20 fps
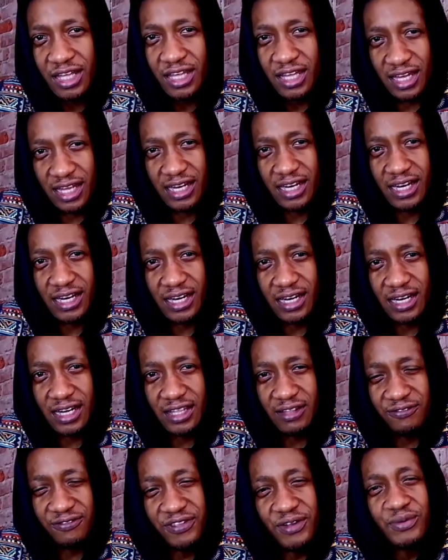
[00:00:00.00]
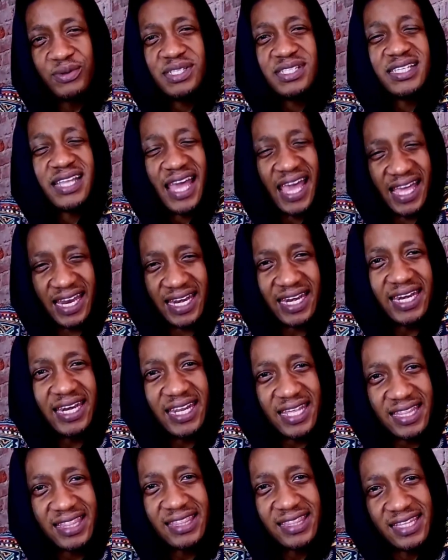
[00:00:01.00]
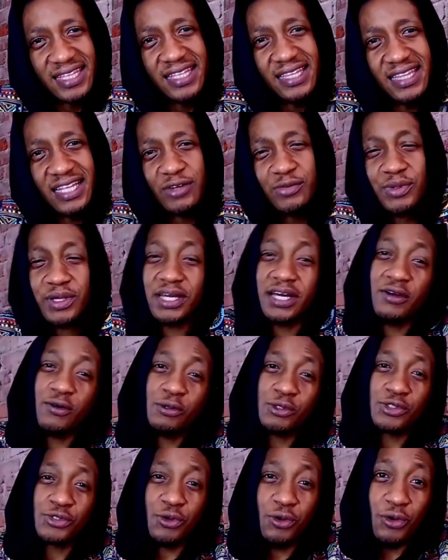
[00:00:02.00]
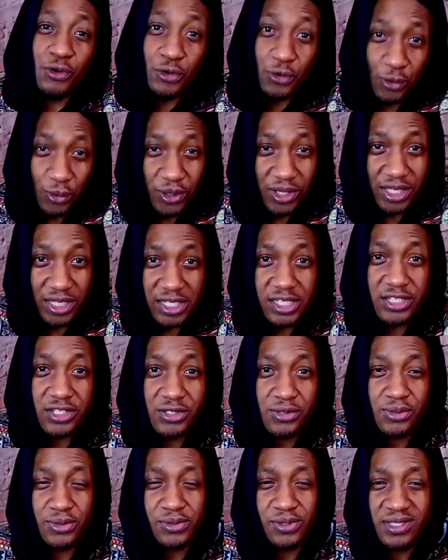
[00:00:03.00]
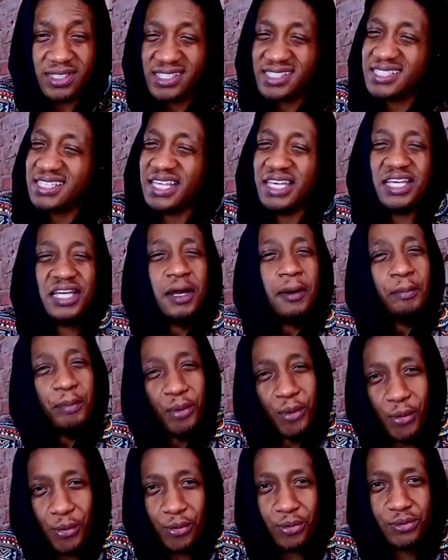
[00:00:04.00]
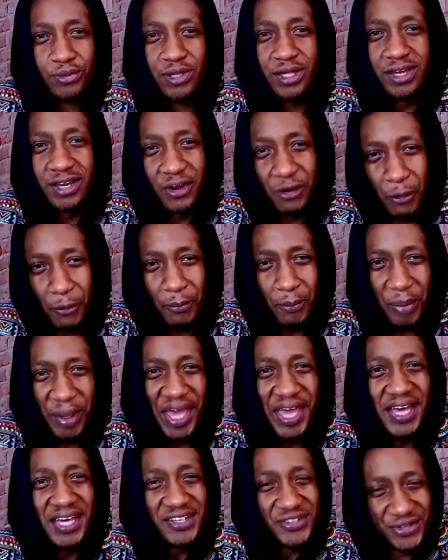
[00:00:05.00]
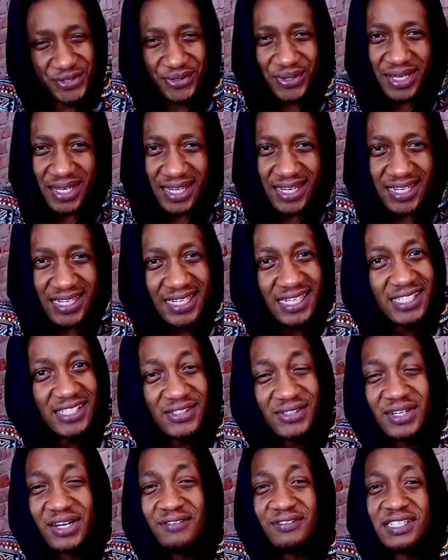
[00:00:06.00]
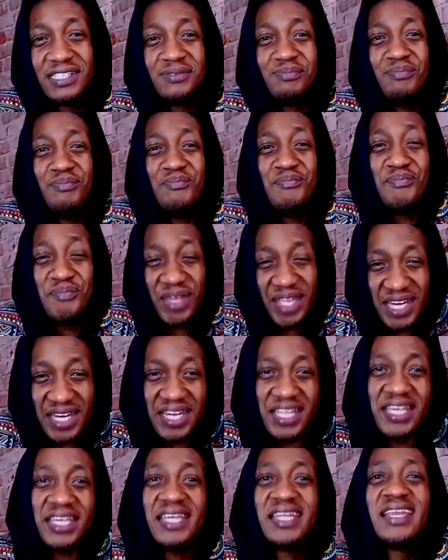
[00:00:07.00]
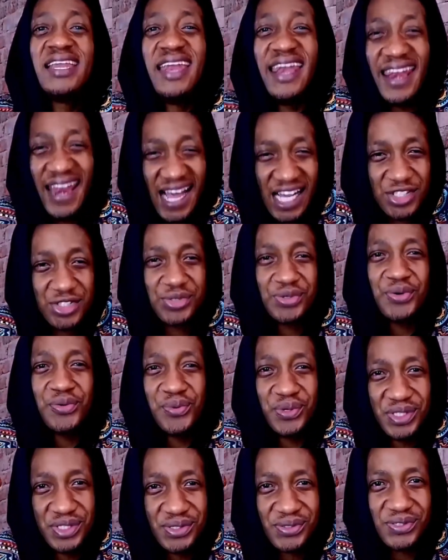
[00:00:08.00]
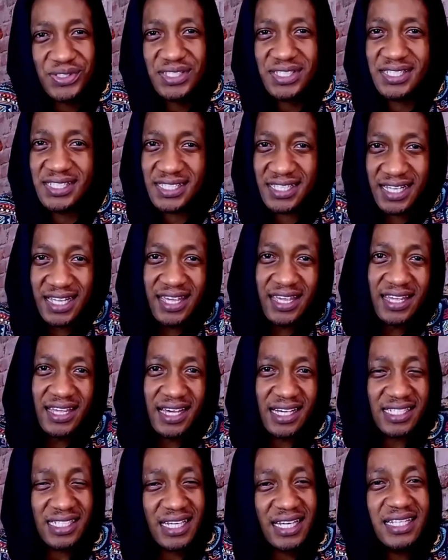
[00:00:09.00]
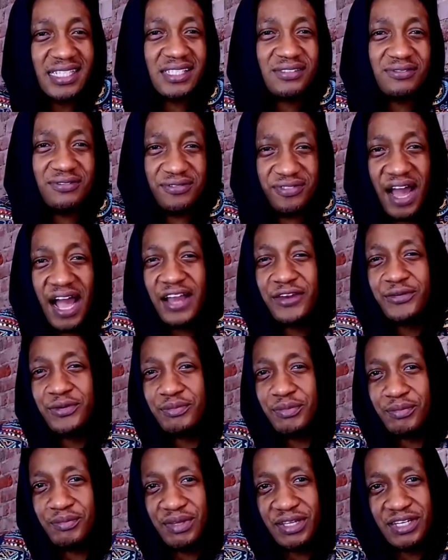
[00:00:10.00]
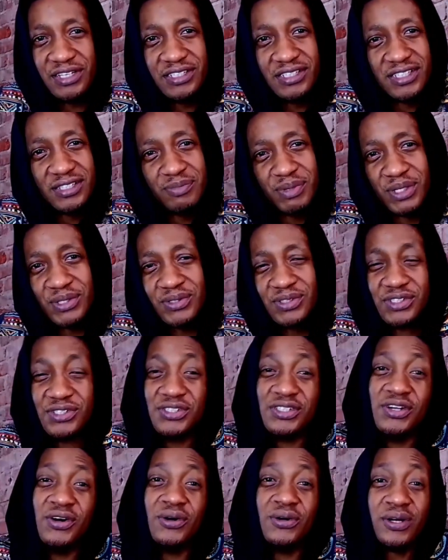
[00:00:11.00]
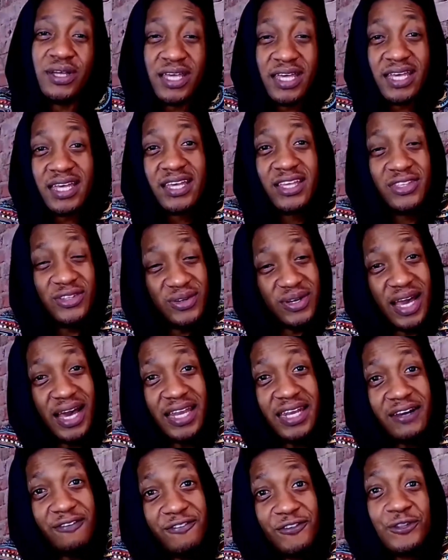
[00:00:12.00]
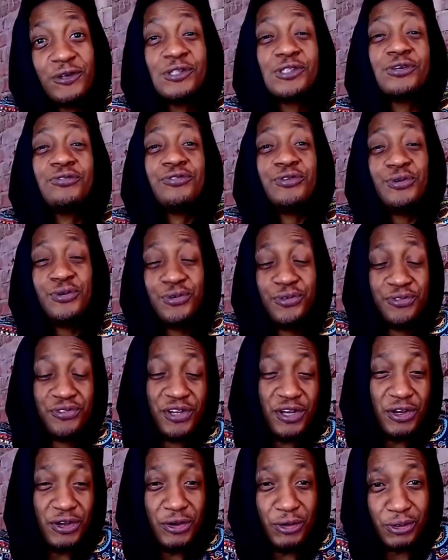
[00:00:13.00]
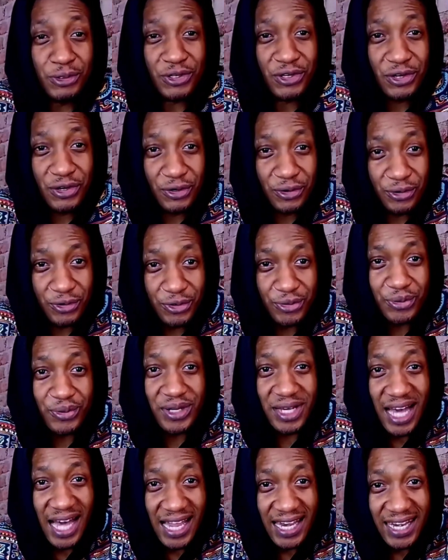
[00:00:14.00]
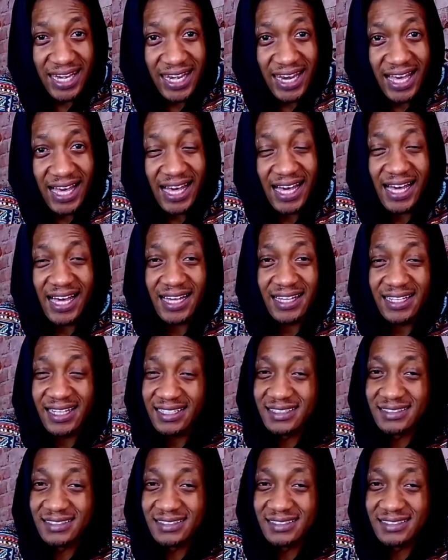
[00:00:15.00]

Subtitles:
And if there is anything that we can also look into, Singapore compared to Uganda does not have as many natural resources, at least valuable minerals, because you know, Uganda, for those of you who even don't know, Uganda